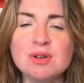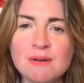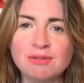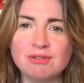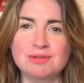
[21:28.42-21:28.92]

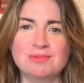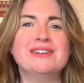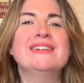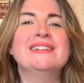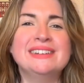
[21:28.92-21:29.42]
move through the
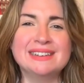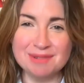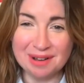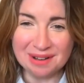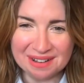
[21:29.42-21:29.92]
world
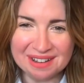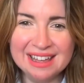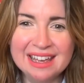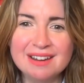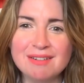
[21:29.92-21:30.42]

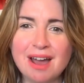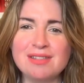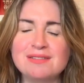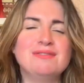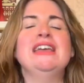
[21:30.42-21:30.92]
more,
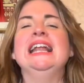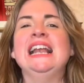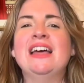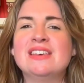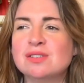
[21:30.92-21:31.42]
rather than
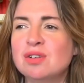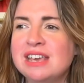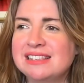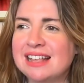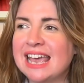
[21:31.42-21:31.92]
feeling like there's
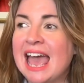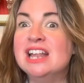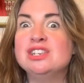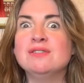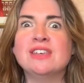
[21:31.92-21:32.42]
all these like
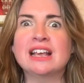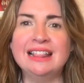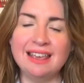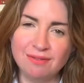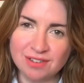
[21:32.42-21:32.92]
edge of the
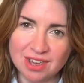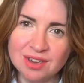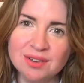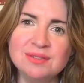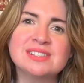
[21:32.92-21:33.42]
cliff
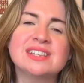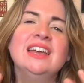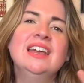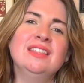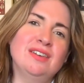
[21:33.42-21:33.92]
views
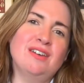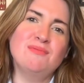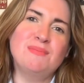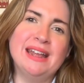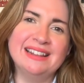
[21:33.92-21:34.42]
that
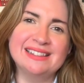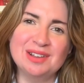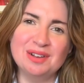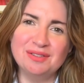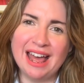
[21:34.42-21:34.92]
have been
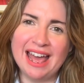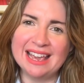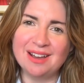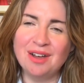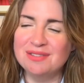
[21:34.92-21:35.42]
sort of
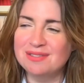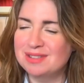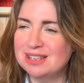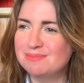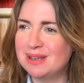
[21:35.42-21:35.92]
like
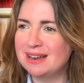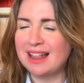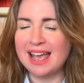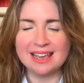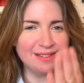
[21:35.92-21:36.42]
just
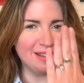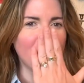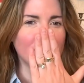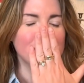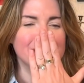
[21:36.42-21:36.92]
been like,
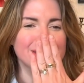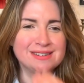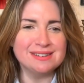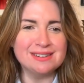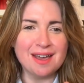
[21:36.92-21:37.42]
I've
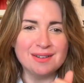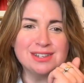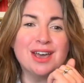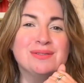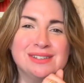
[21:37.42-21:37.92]
been
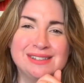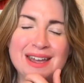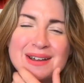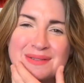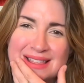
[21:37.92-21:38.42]
toe to
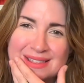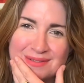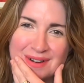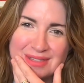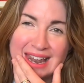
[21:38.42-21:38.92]
toe
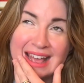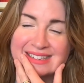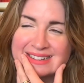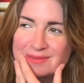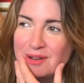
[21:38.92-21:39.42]
with for the
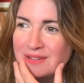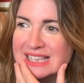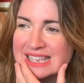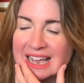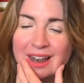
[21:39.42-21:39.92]
last what
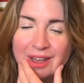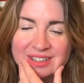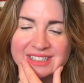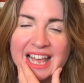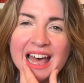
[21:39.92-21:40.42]
feels like a
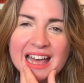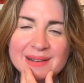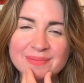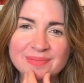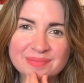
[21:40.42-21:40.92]
long
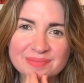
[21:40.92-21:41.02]
time.